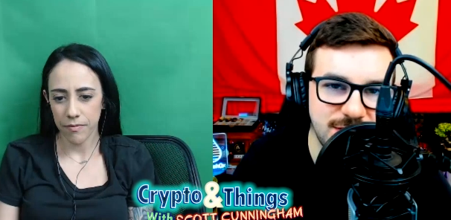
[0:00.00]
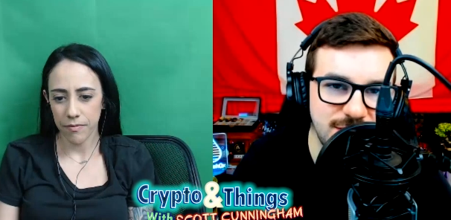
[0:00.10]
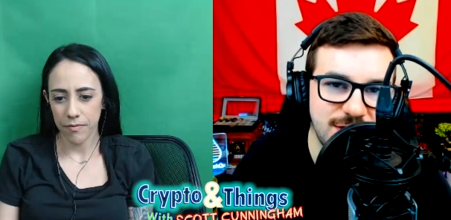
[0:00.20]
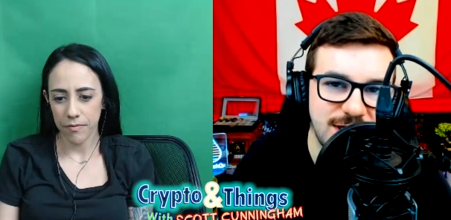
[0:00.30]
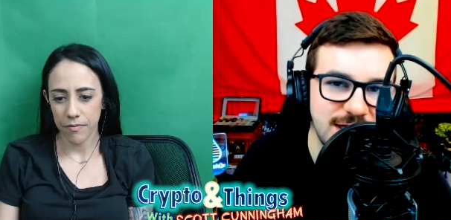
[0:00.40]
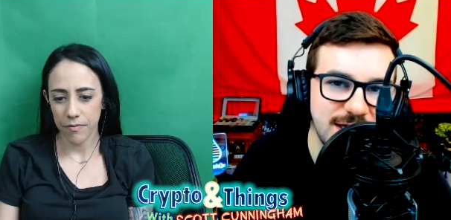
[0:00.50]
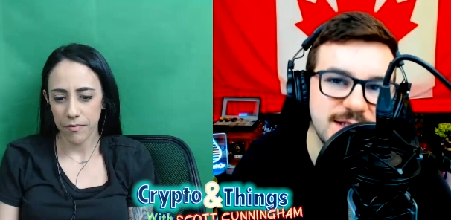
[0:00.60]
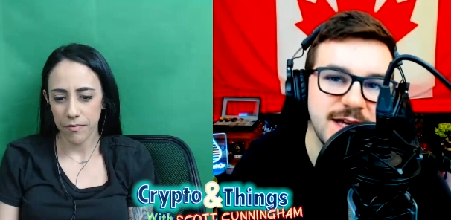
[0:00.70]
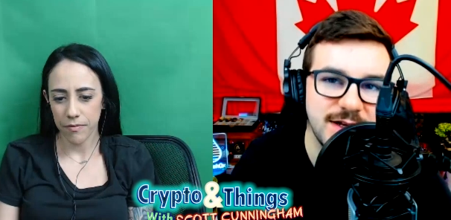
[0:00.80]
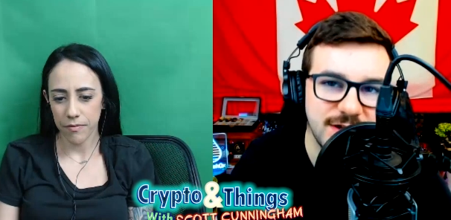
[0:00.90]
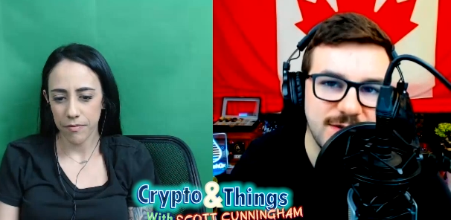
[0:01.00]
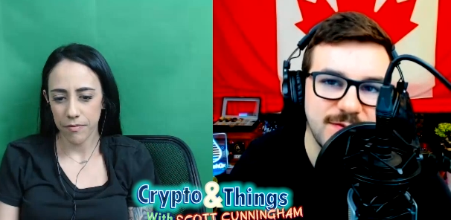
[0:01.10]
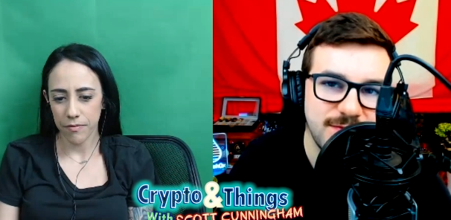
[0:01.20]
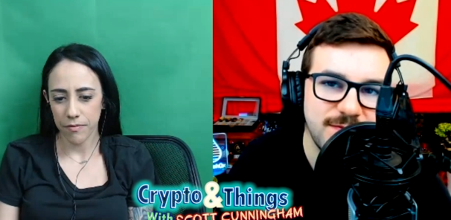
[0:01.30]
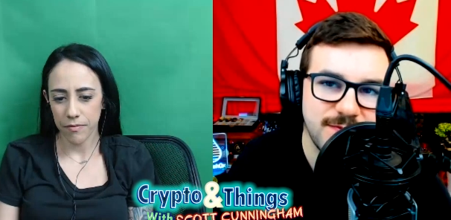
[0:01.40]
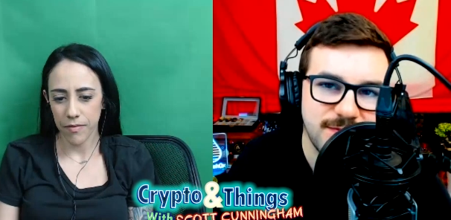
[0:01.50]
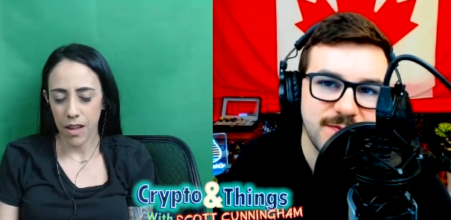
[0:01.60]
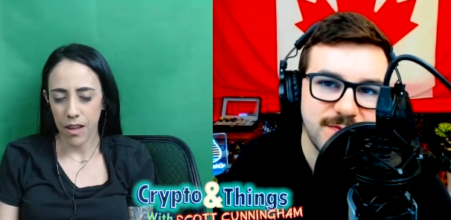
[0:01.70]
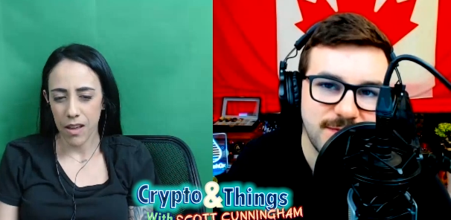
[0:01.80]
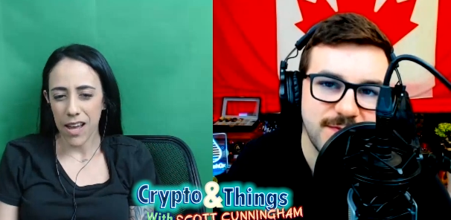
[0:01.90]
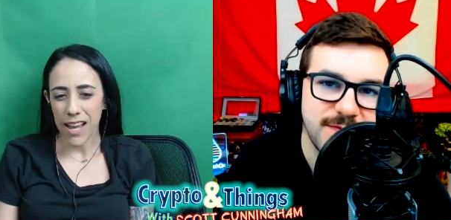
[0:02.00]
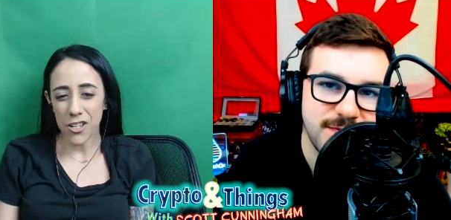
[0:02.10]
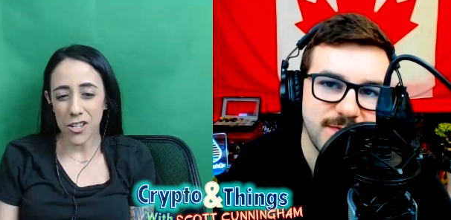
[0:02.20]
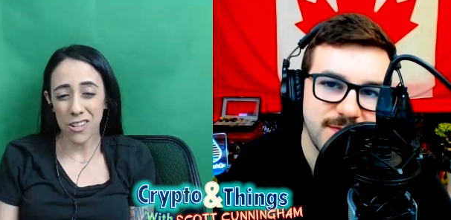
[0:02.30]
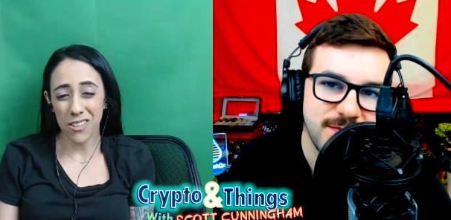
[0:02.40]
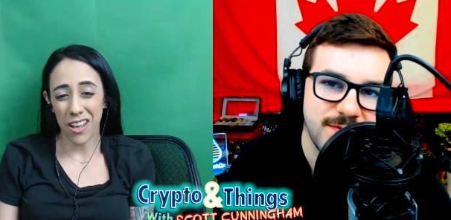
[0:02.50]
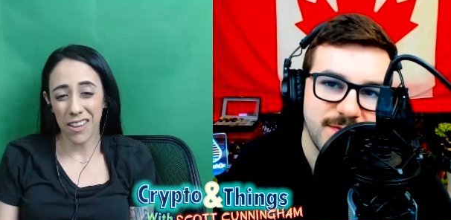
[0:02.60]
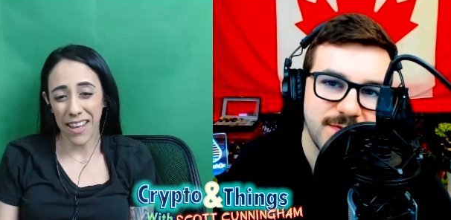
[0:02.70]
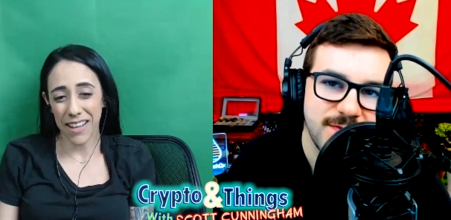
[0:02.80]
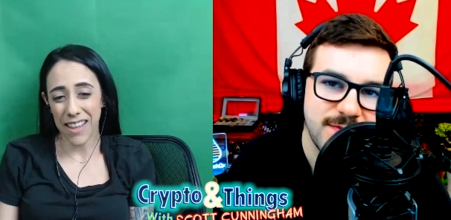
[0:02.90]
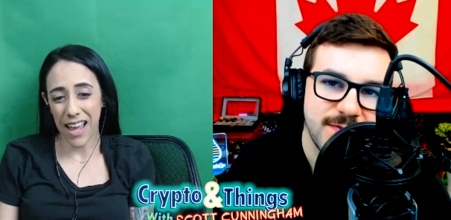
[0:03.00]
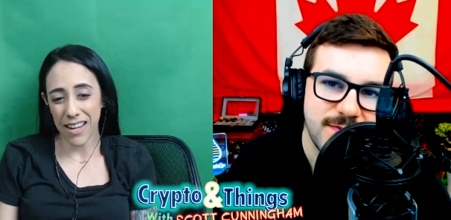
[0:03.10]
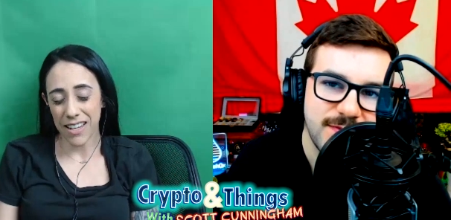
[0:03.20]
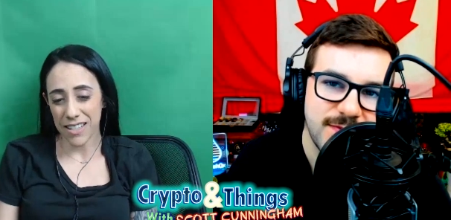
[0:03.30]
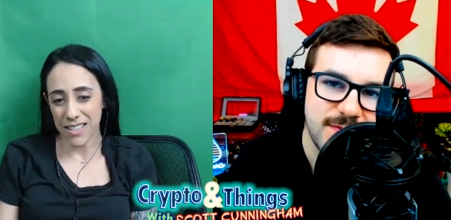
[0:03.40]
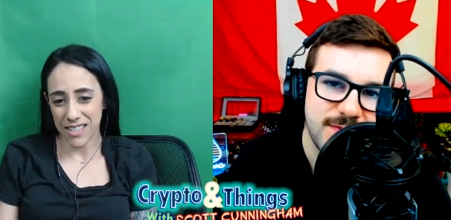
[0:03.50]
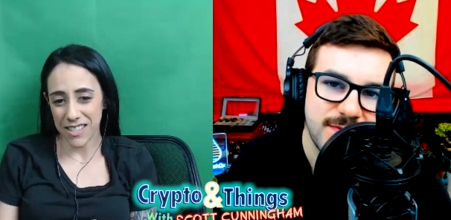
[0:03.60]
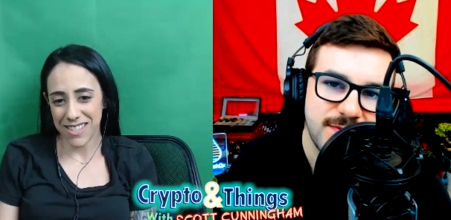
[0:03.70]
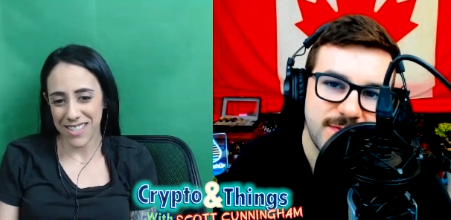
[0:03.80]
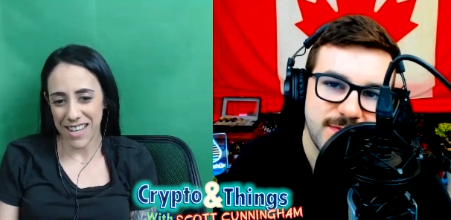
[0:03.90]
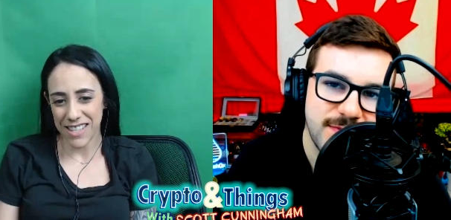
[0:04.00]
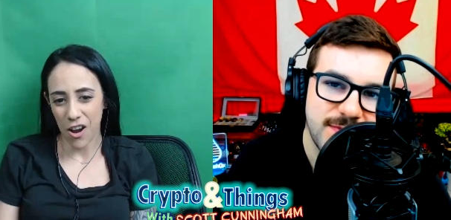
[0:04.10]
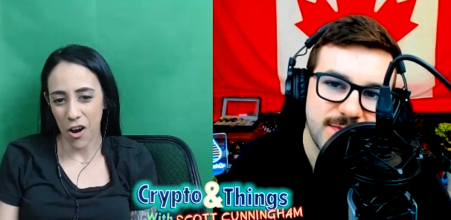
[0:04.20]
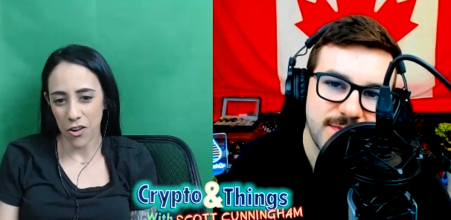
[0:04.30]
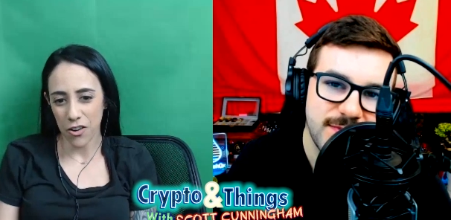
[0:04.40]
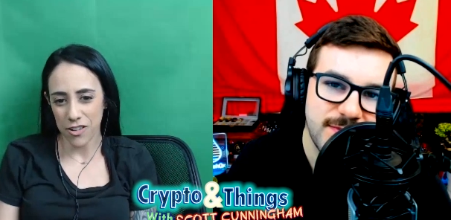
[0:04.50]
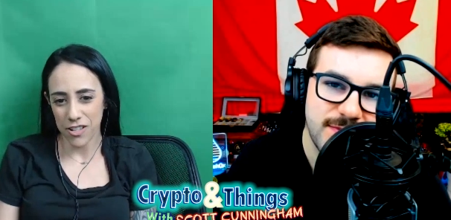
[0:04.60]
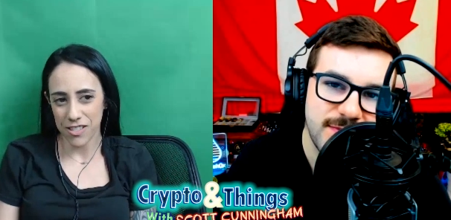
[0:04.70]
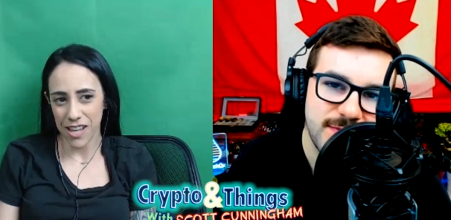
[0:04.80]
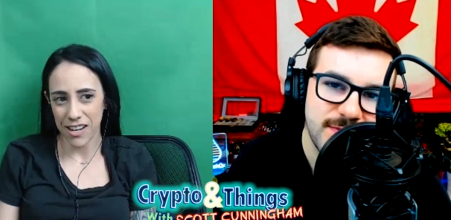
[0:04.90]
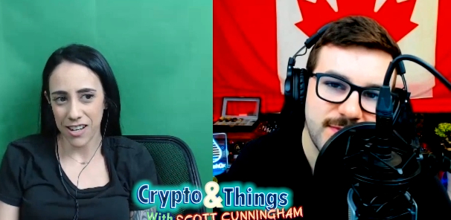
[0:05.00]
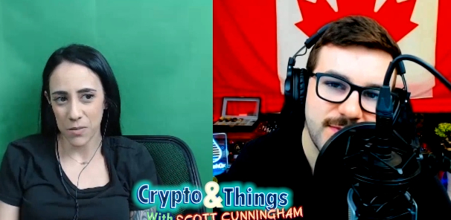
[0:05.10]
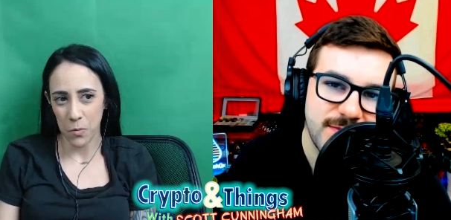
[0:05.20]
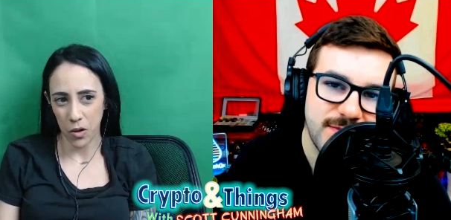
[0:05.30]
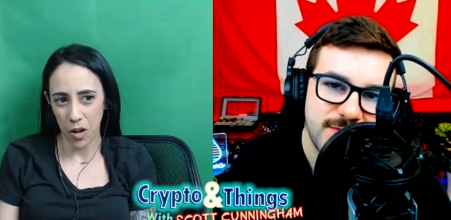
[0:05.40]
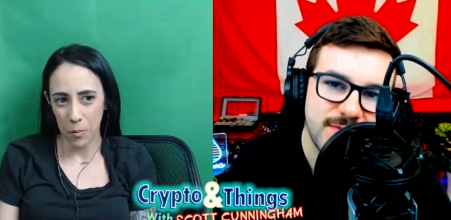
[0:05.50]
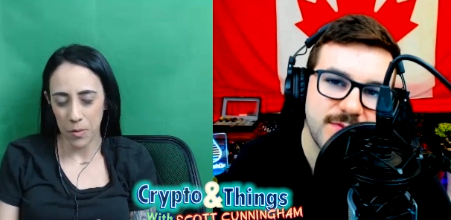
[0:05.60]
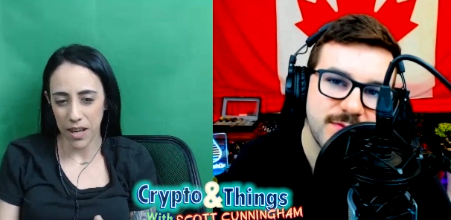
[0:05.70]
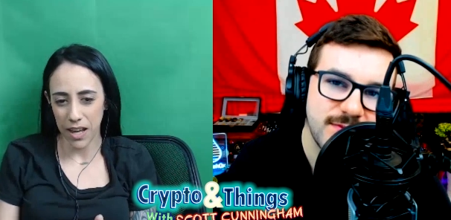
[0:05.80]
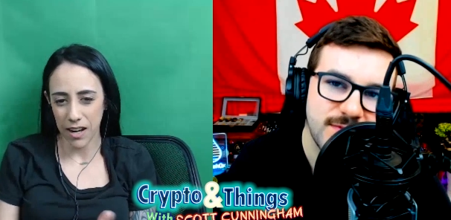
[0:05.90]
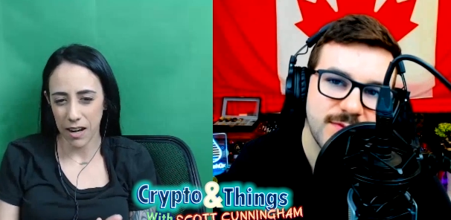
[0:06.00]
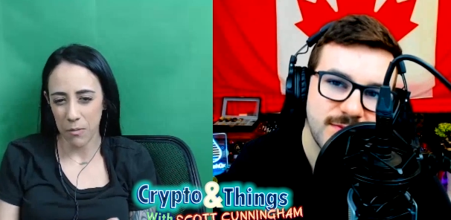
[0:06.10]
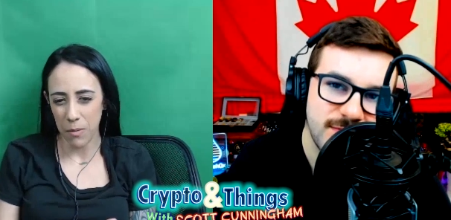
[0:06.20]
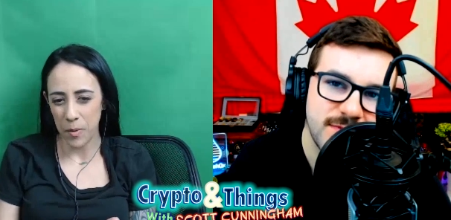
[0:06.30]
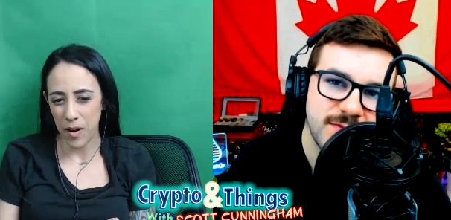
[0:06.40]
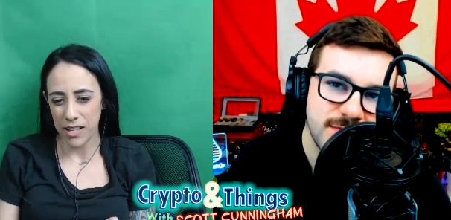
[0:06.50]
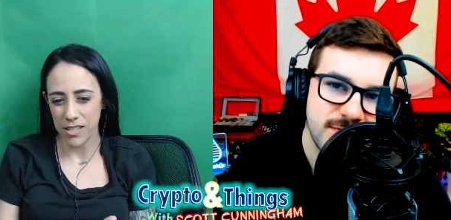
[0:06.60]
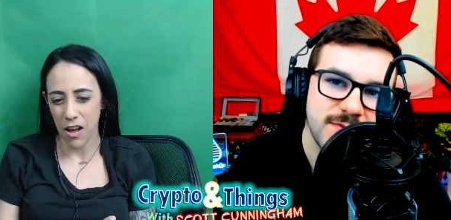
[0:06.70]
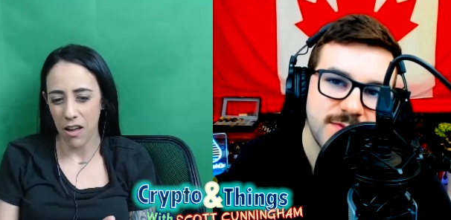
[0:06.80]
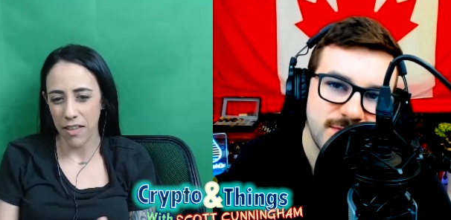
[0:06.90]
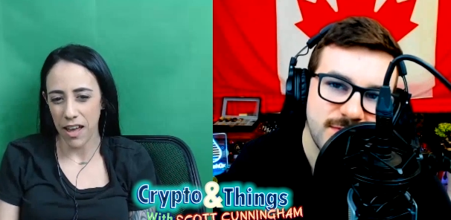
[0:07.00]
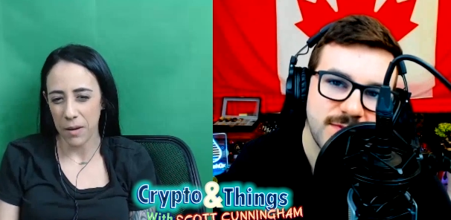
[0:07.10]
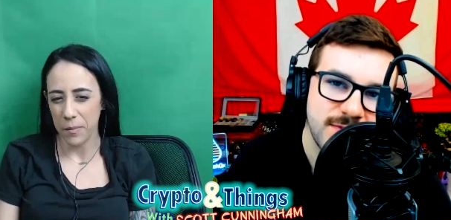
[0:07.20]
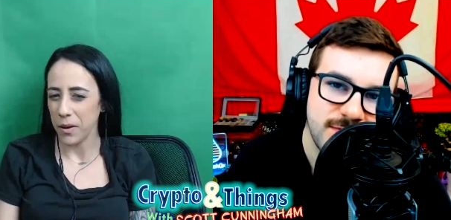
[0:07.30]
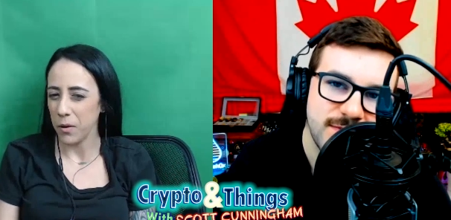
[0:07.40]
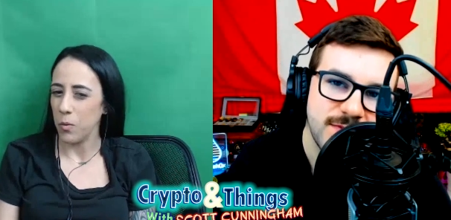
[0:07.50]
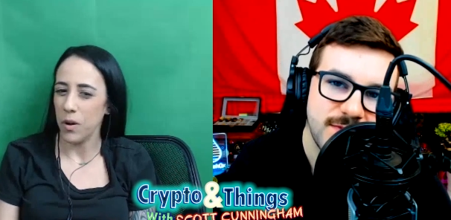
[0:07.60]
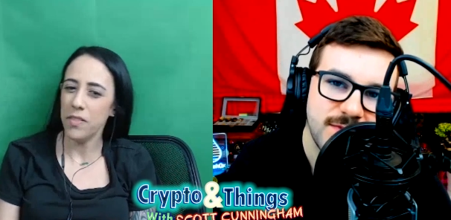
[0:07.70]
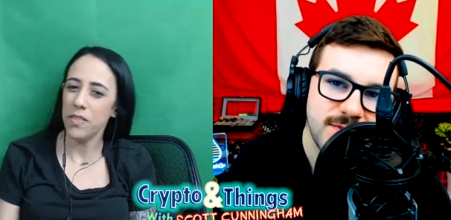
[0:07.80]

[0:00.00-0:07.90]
Speaker 1: your your key to send it.
Speaker 2: It's just a lot. Like that is, it's harder to send and it's more complicated. I remember I saw that and I'm like, what